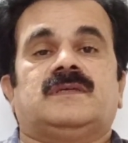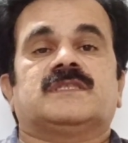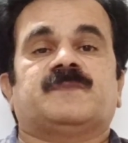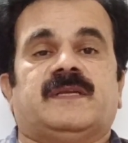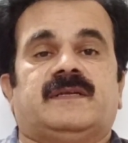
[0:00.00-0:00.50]

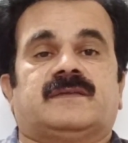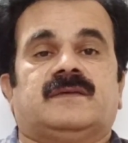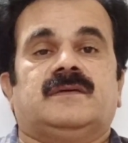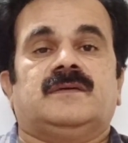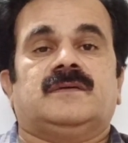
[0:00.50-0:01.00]
spirit
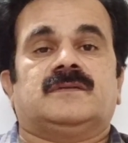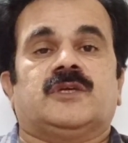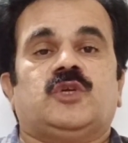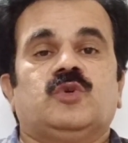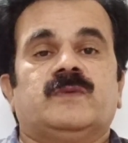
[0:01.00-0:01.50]

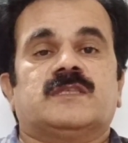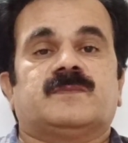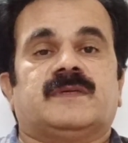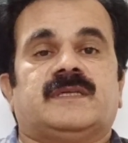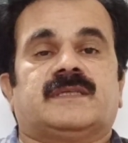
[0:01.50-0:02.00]
the human
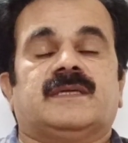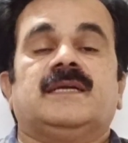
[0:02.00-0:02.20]
spirit,